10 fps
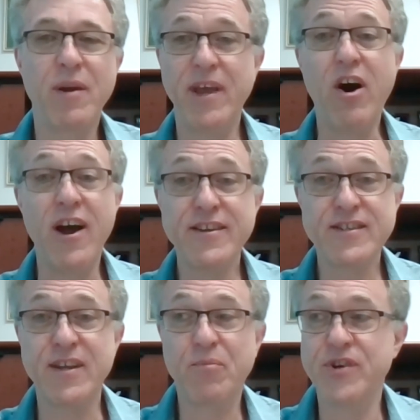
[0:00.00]
to be
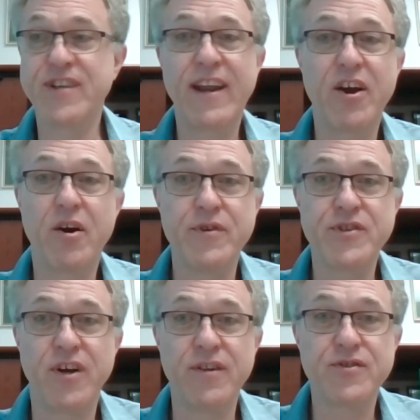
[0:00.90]
honest in presenting our
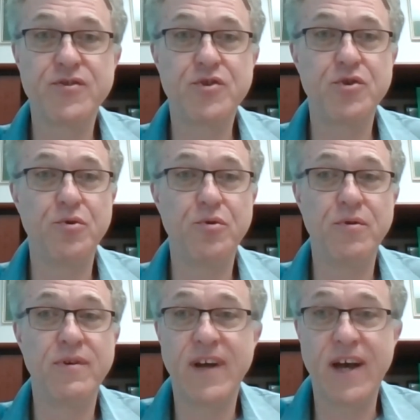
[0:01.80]
results to